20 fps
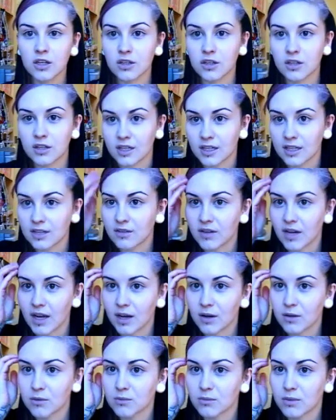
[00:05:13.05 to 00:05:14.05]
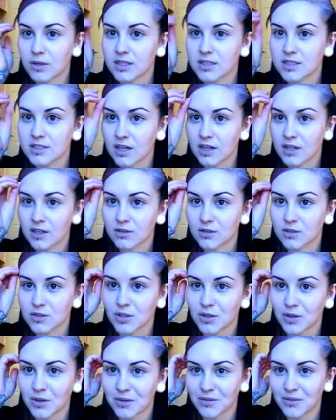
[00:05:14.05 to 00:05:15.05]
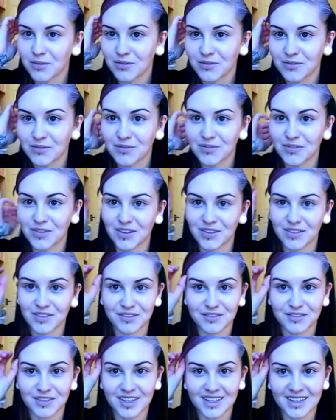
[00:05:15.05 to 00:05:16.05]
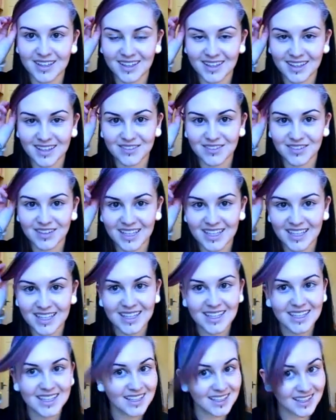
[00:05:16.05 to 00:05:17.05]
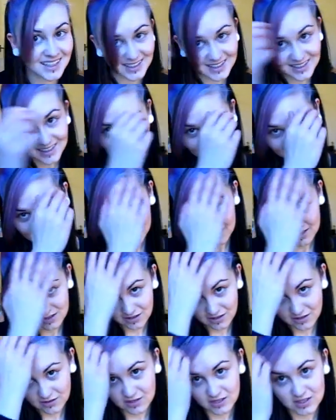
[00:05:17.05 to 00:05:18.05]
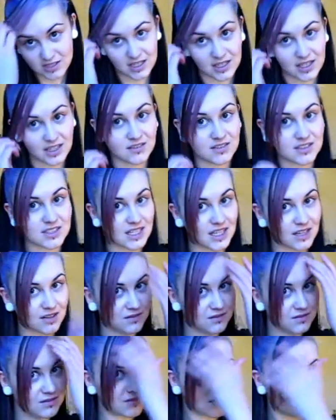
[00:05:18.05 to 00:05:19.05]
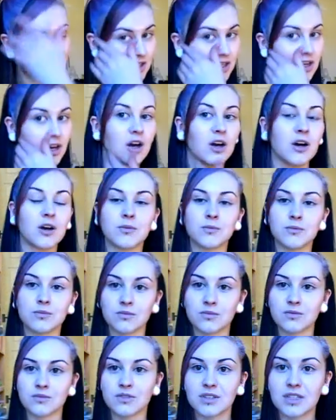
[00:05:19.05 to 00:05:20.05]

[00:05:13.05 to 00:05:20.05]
You can leave it out. Mine's kind of doing a bit of a funny thing in a minute, so I'm just gonna leave it down. And